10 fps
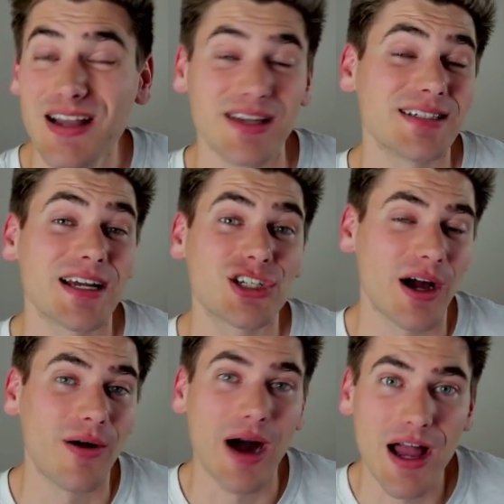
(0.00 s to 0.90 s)
That's actually
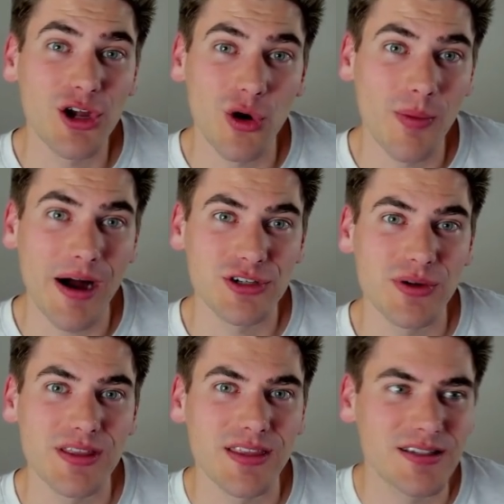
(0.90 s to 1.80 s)
how I go about
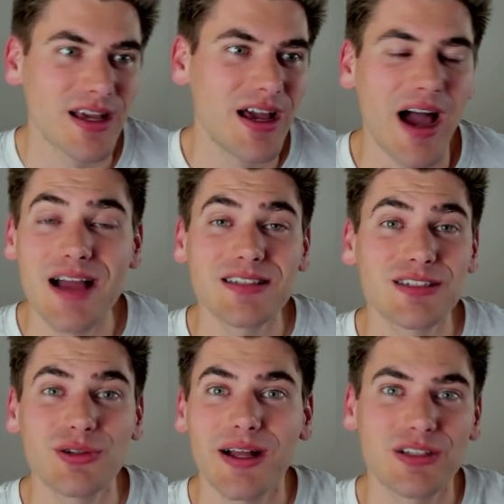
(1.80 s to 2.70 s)
doing things. I
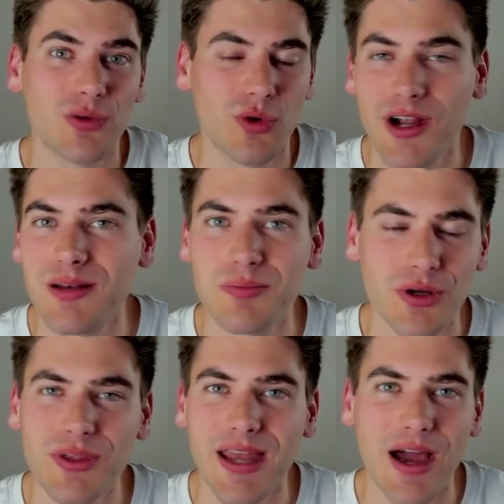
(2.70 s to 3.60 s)
still like to work on
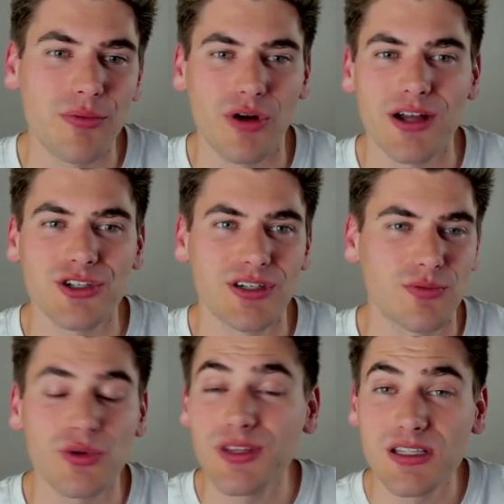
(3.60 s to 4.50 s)
building out projects,
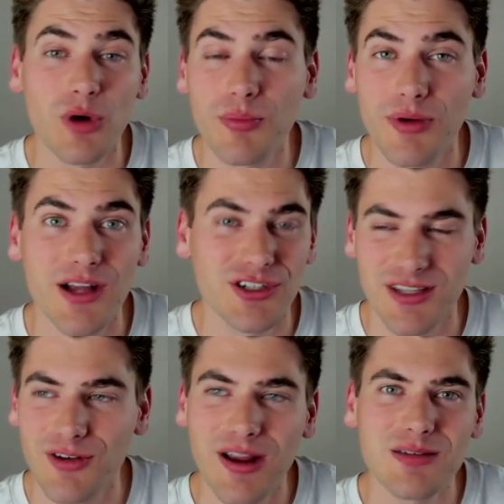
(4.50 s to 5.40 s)
really small projects.
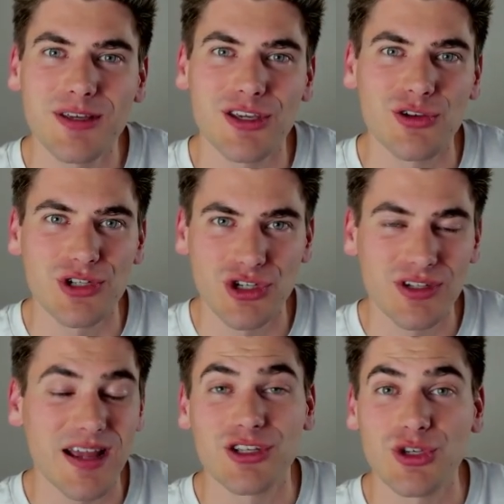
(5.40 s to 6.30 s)
They don't have to be huge, just
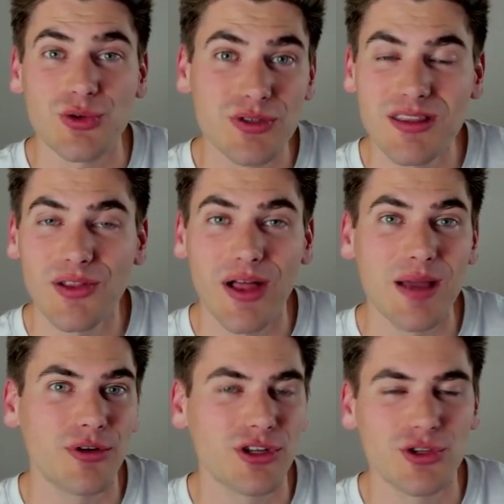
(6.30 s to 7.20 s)
kind of using the
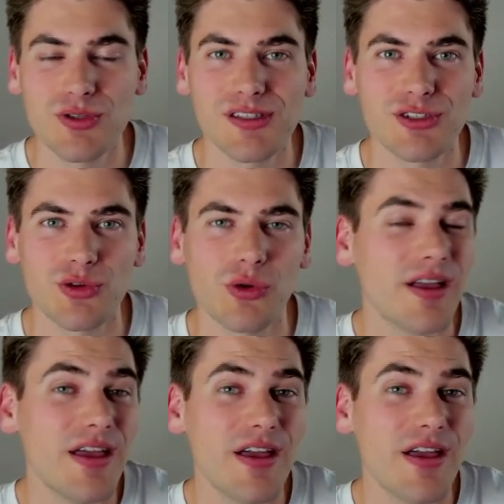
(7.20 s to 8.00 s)
library, using the tool,